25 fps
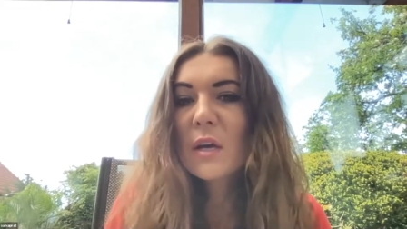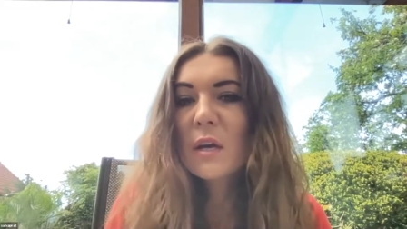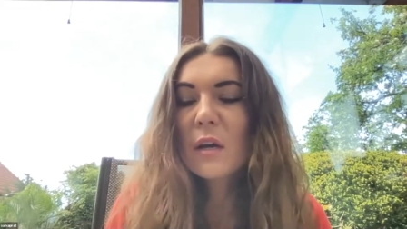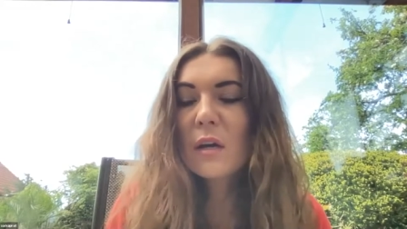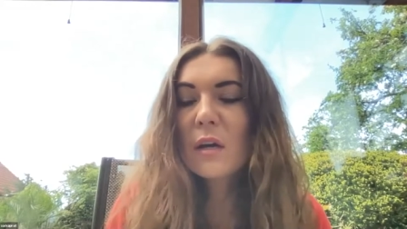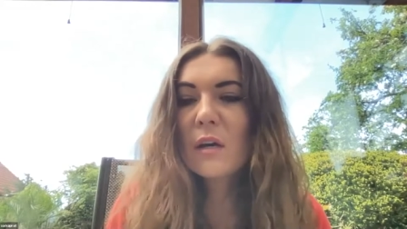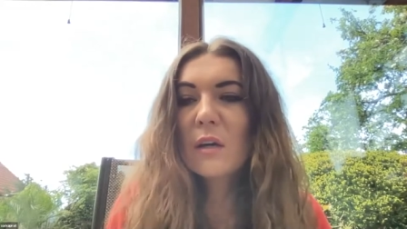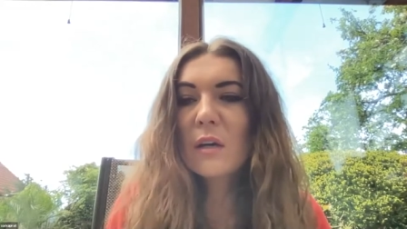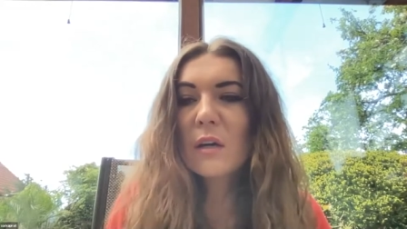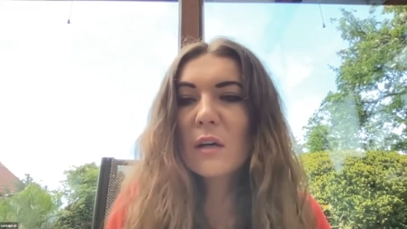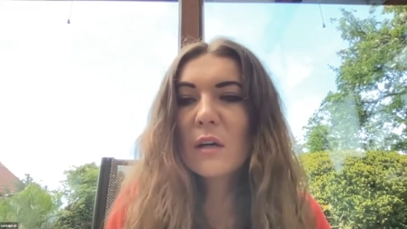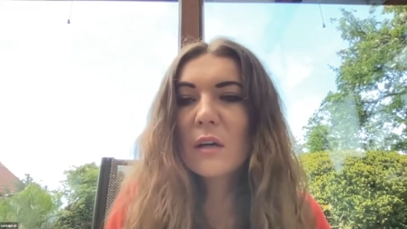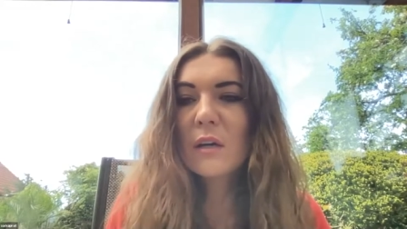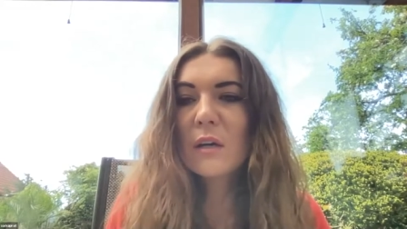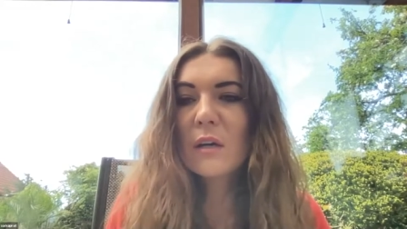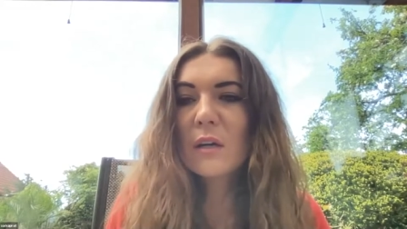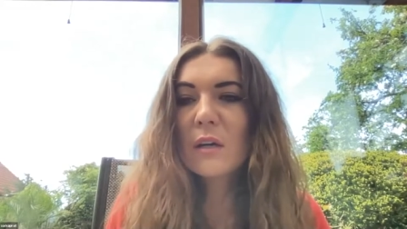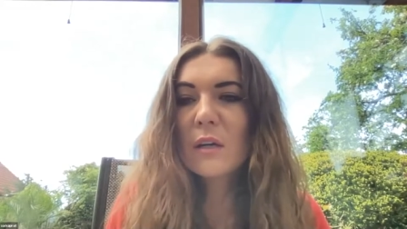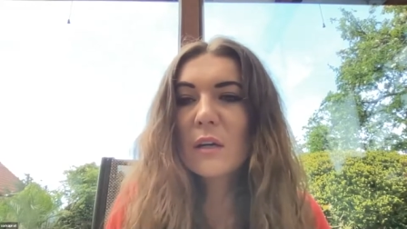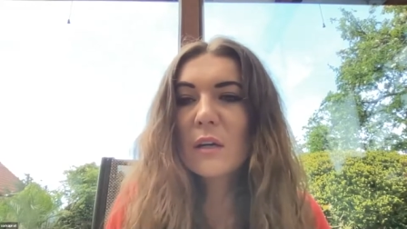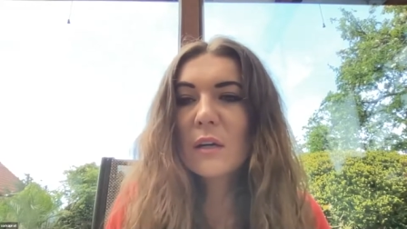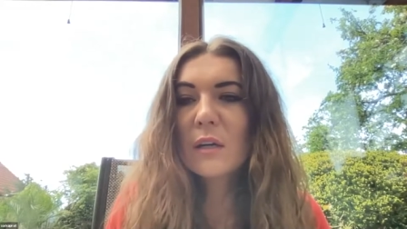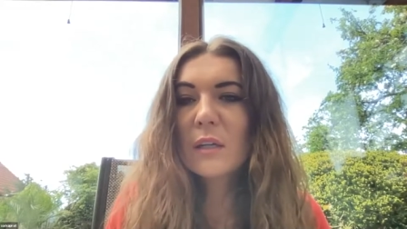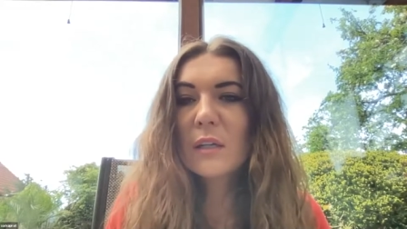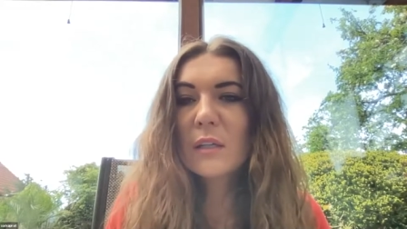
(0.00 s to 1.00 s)

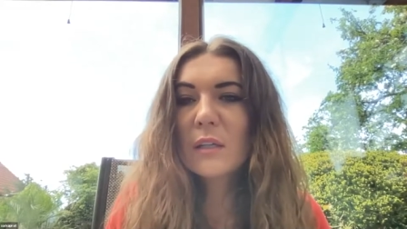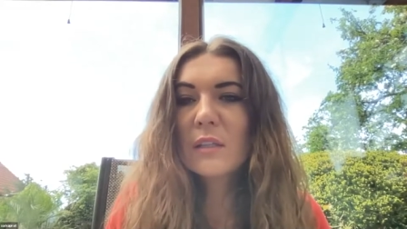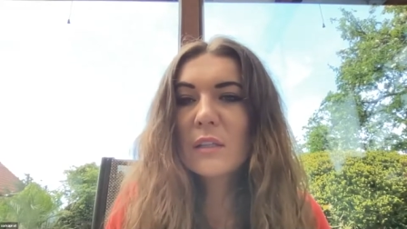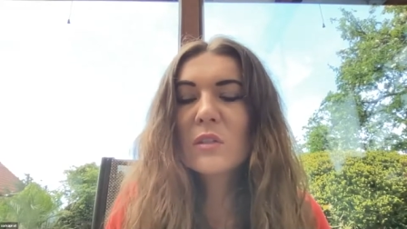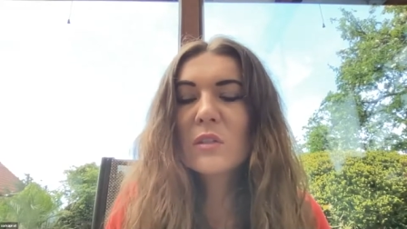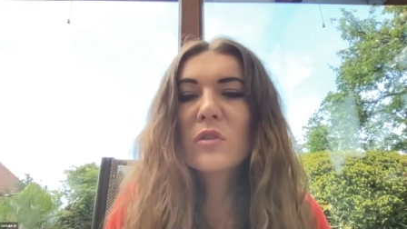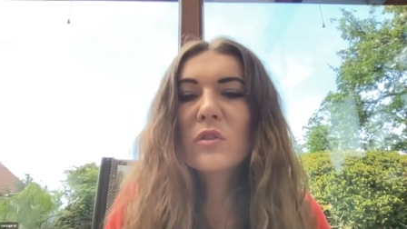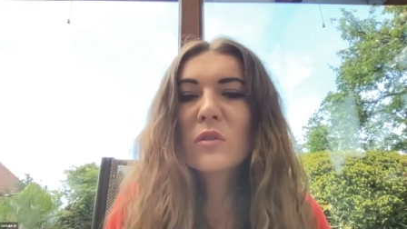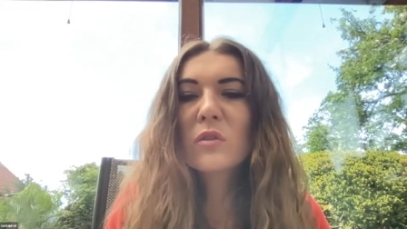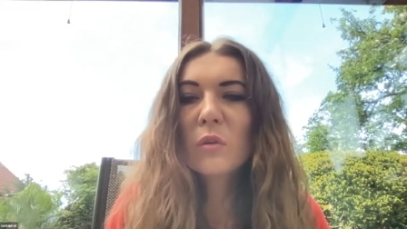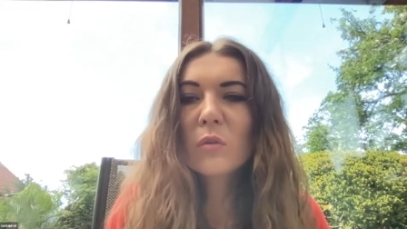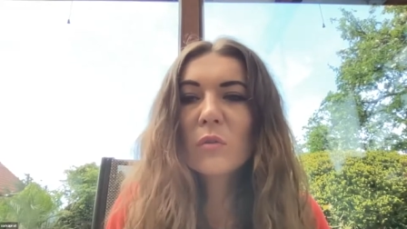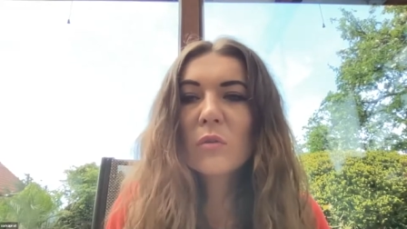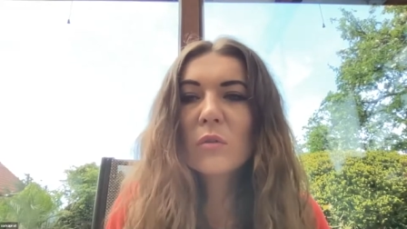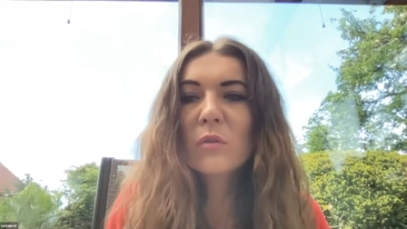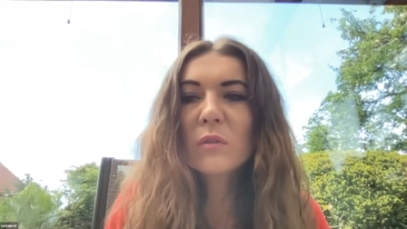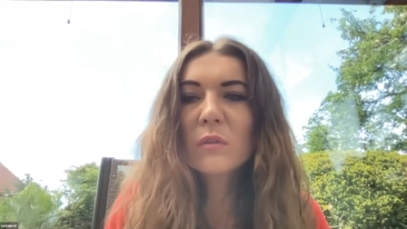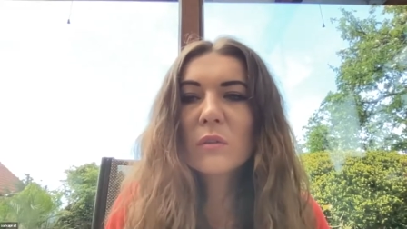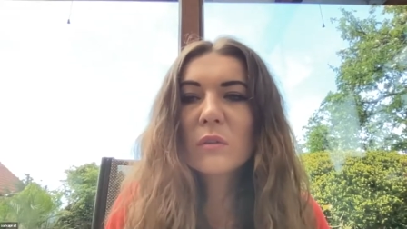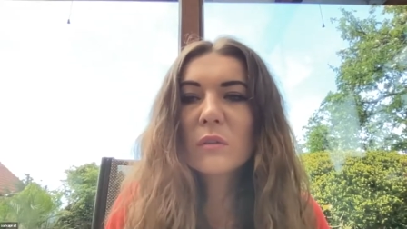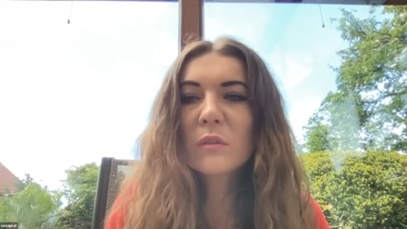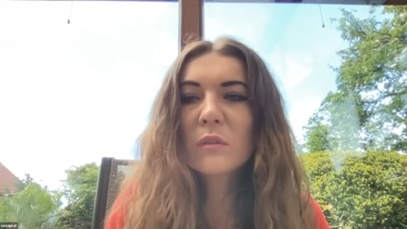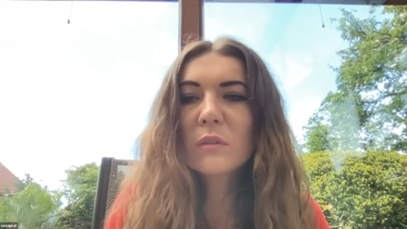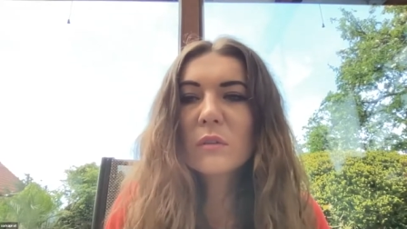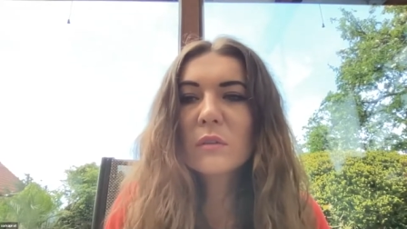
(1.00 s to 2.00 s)
Uh, it's not
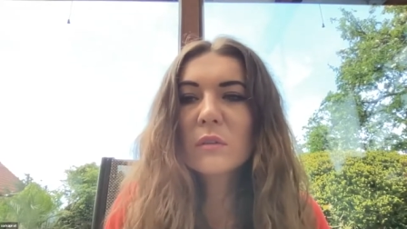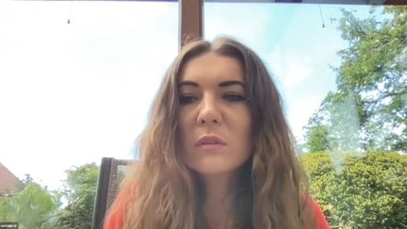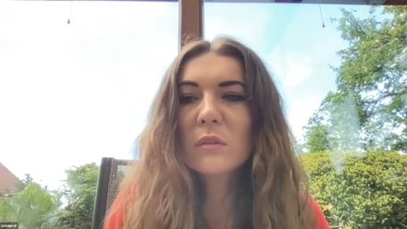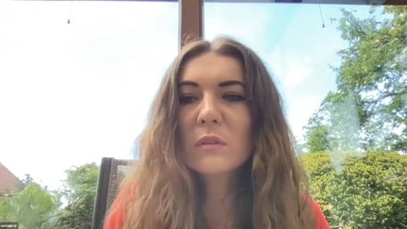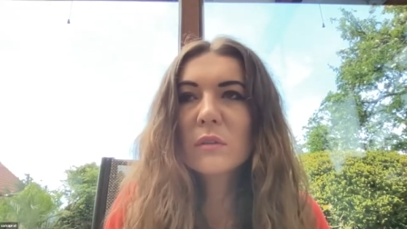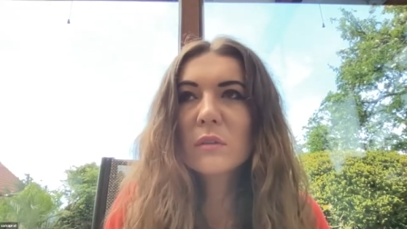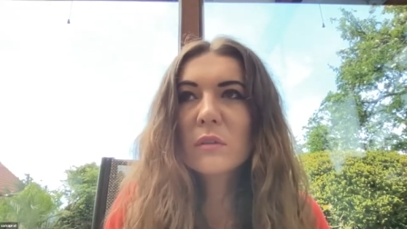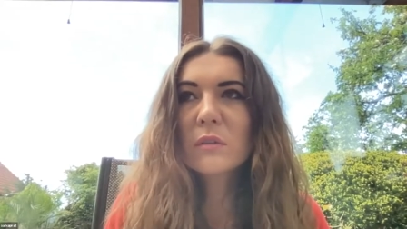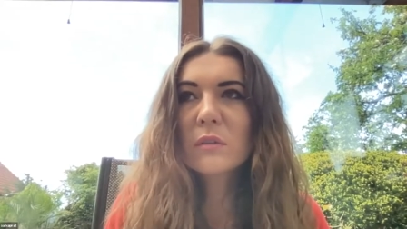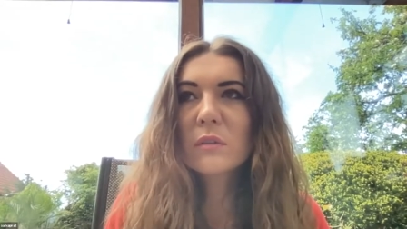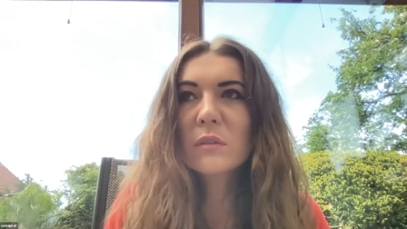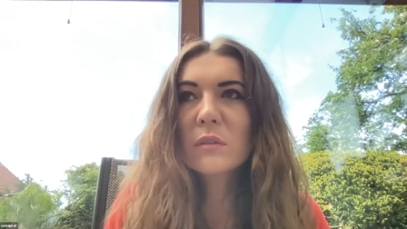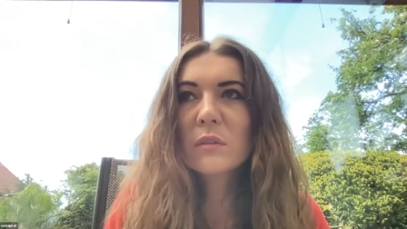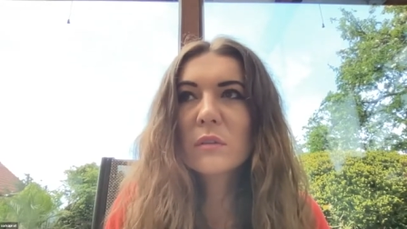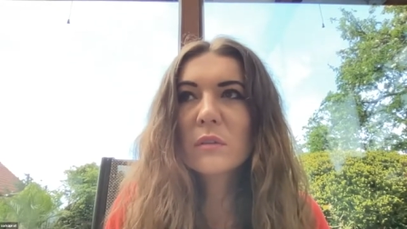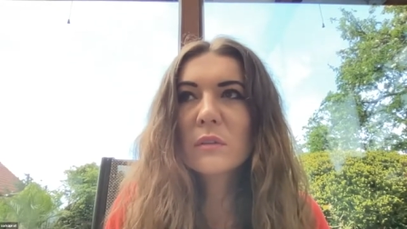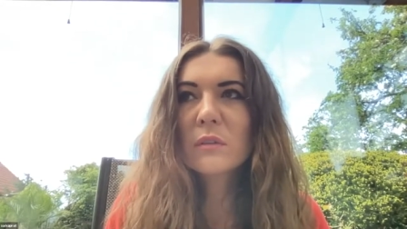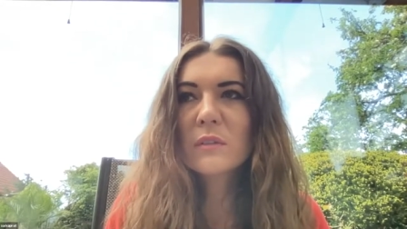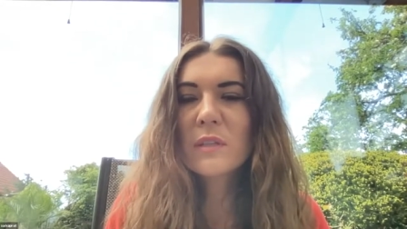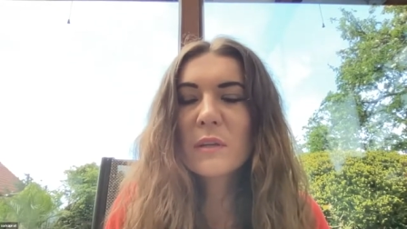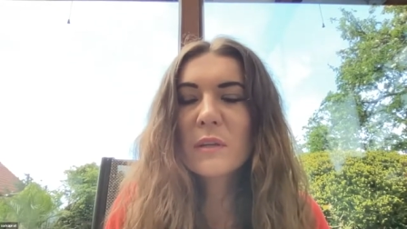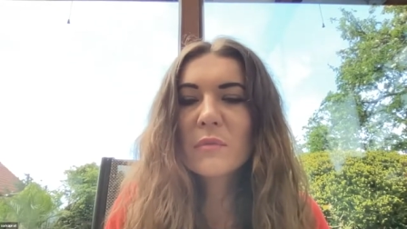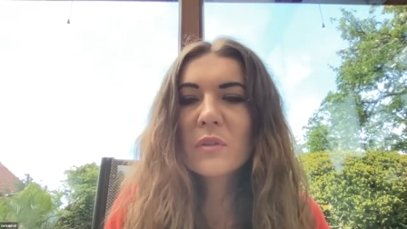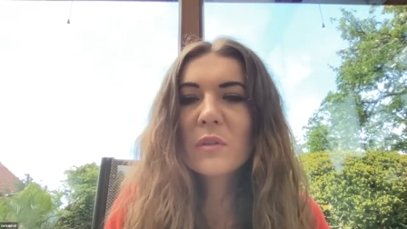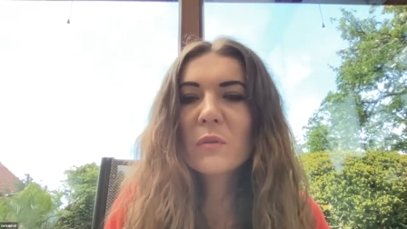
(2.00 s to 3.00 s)
uh,
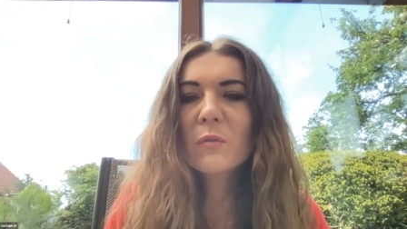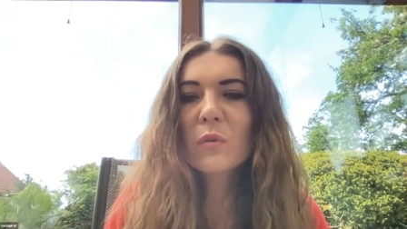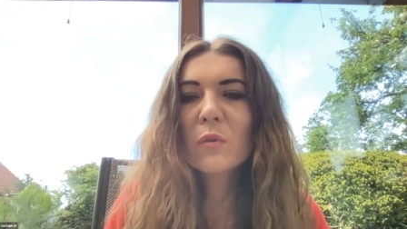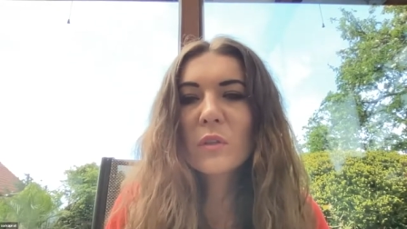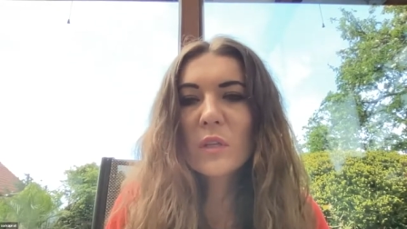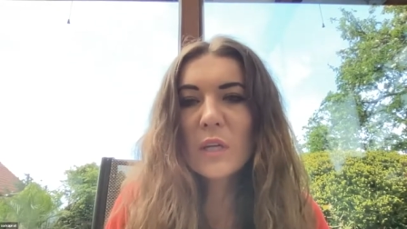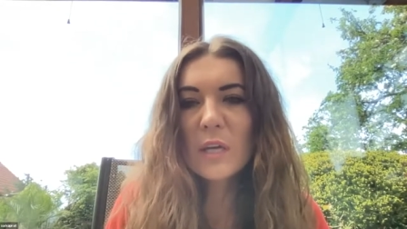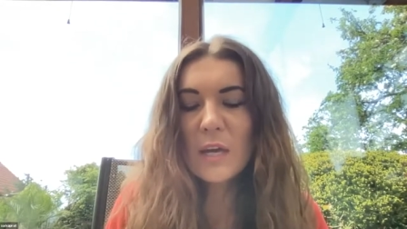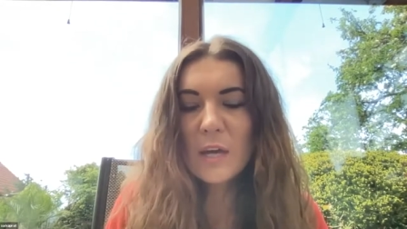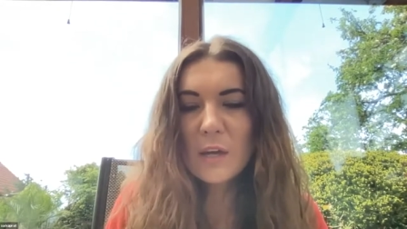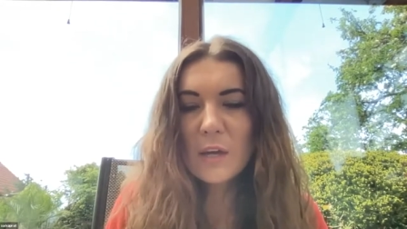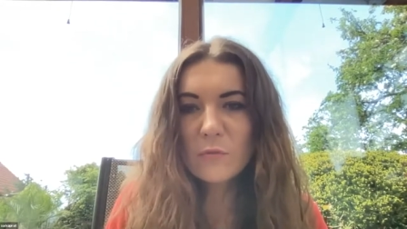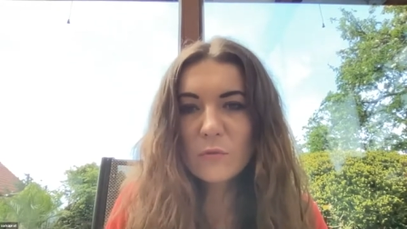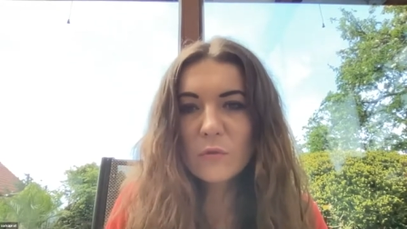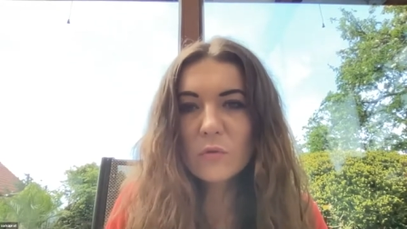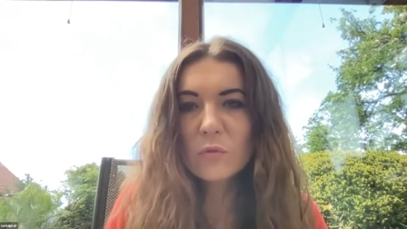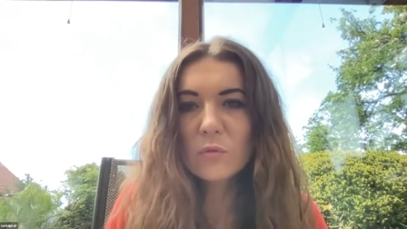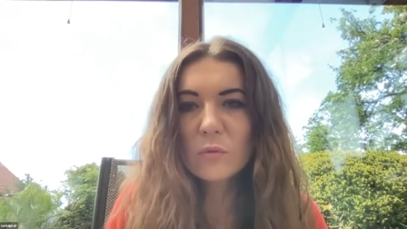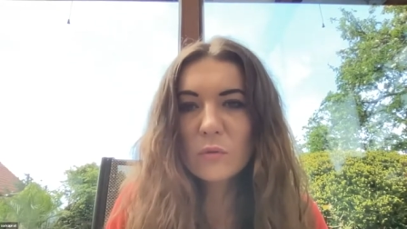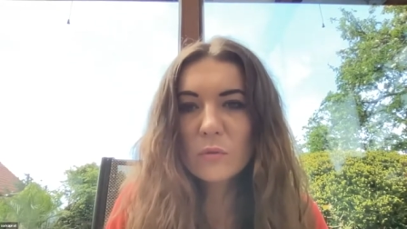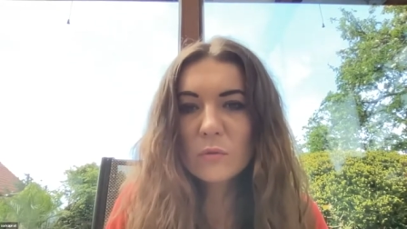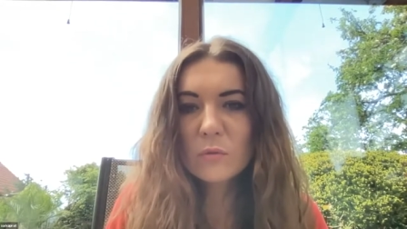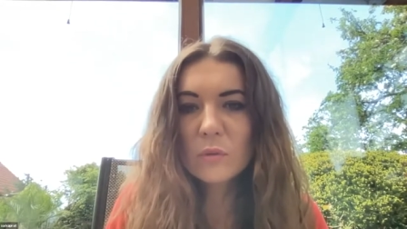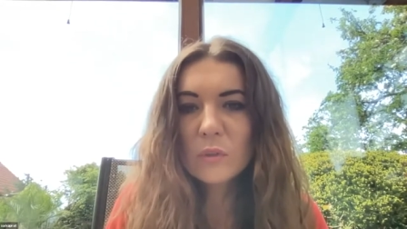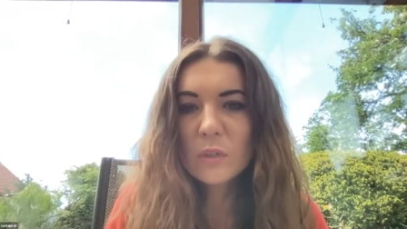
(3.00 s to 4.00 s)
something what they have to
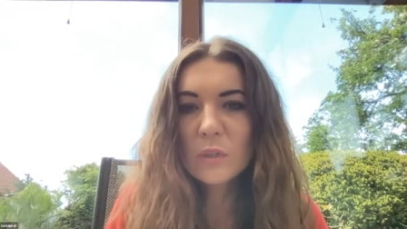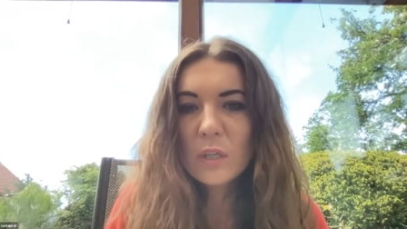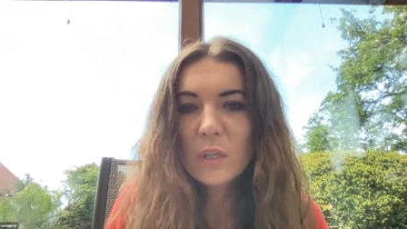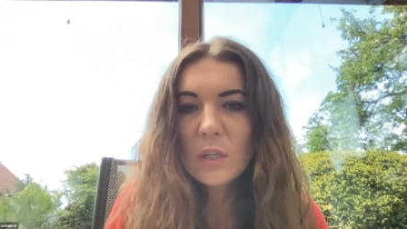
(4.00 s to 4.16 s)
do.